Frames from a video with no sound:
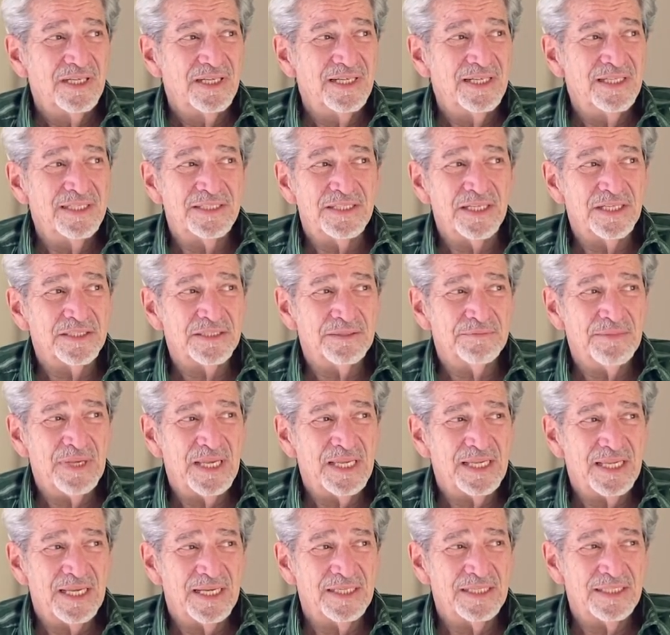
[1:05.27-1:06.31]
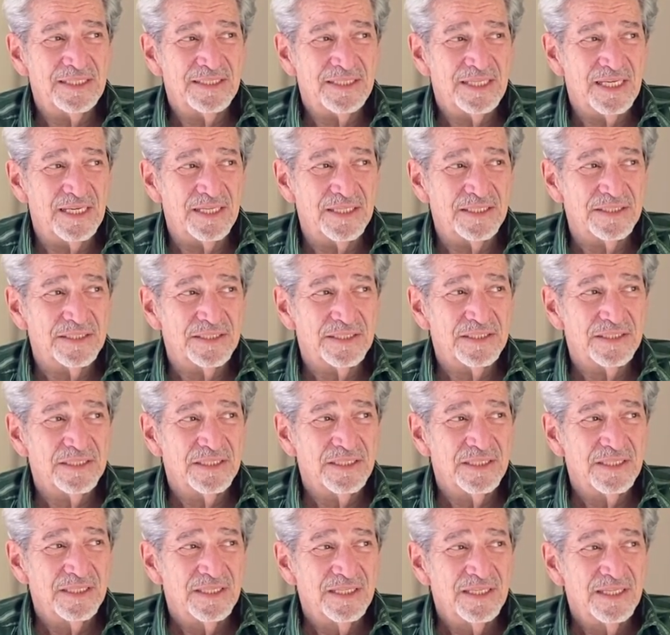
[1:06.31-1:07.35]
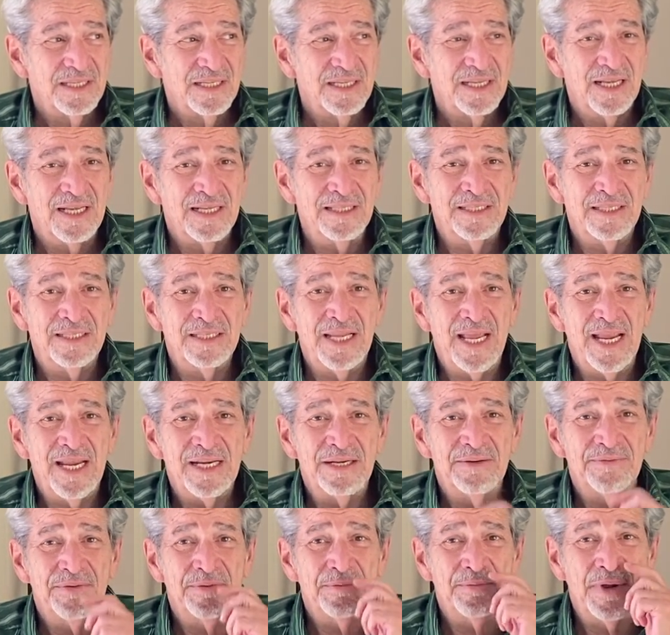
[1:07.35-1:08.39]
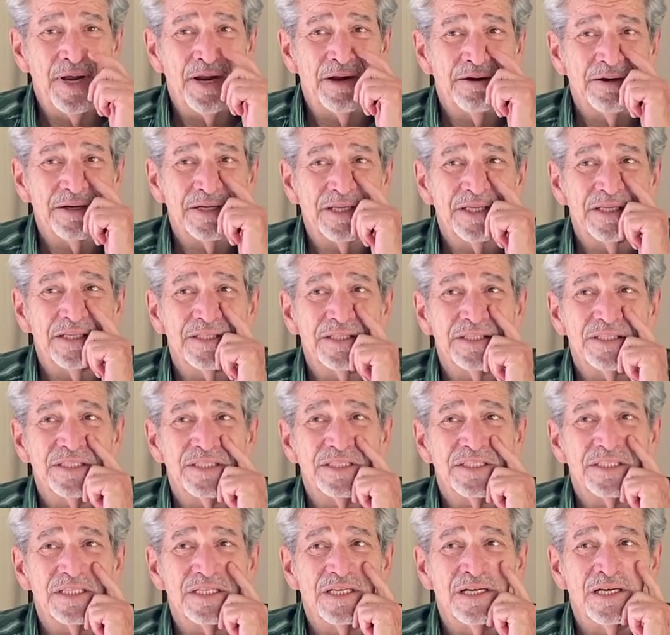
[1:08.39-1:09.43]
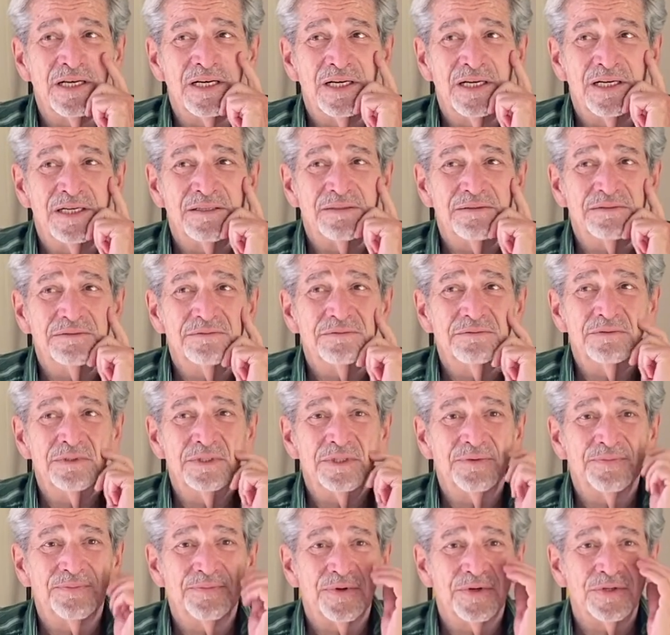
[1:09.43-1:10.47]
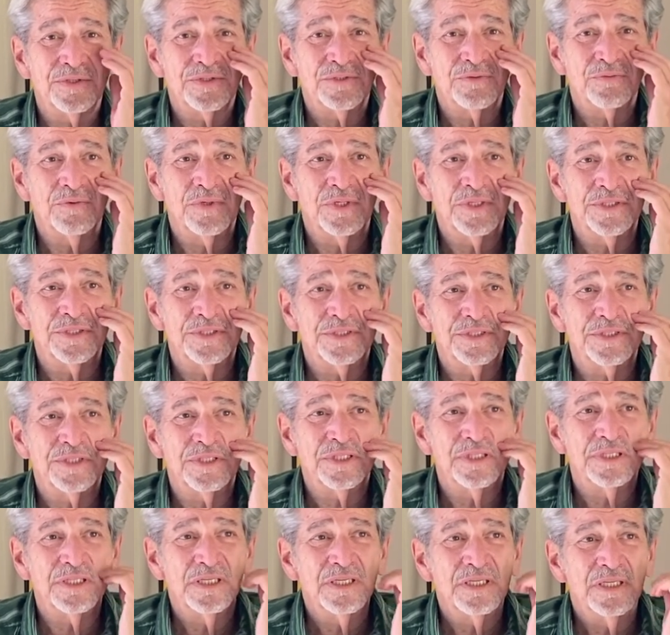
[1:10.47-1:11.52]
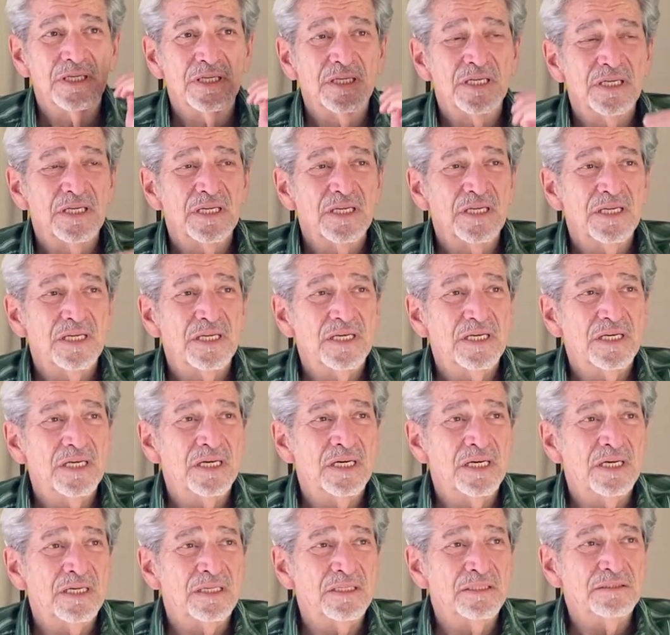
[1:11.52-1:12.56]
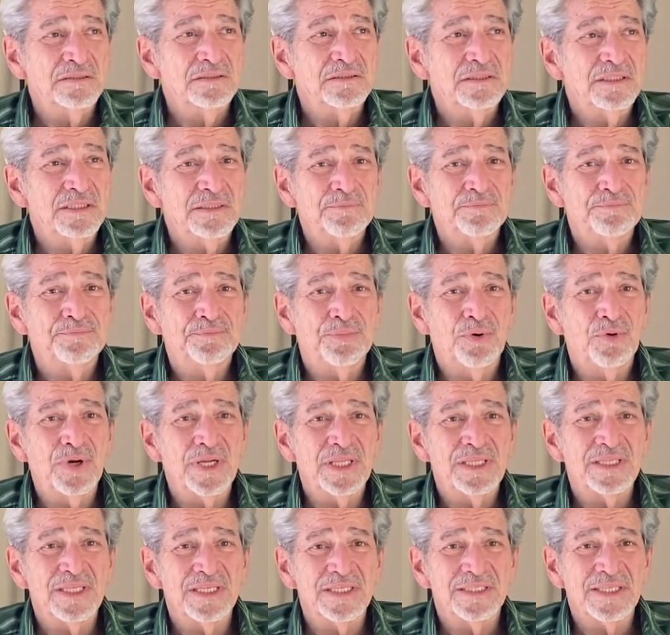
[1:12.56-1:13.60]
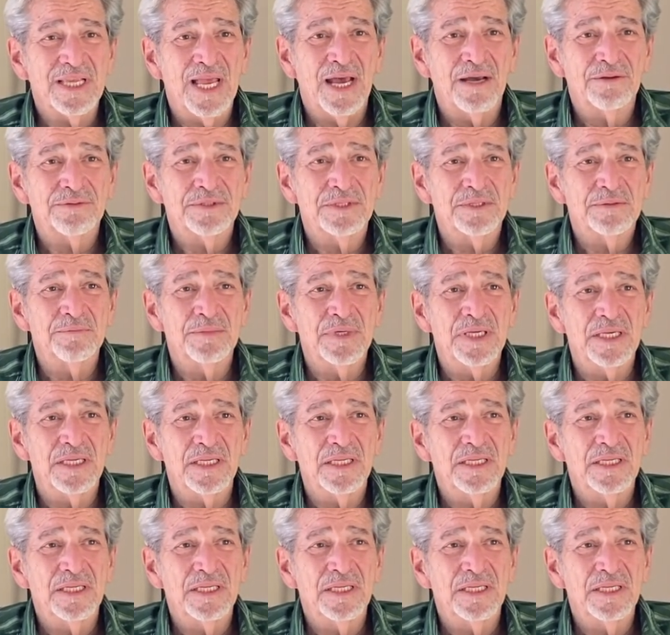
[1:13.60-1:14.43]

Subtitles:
it doesn't make any sense. And the Native Americans were the first ones to uh, point this out to me,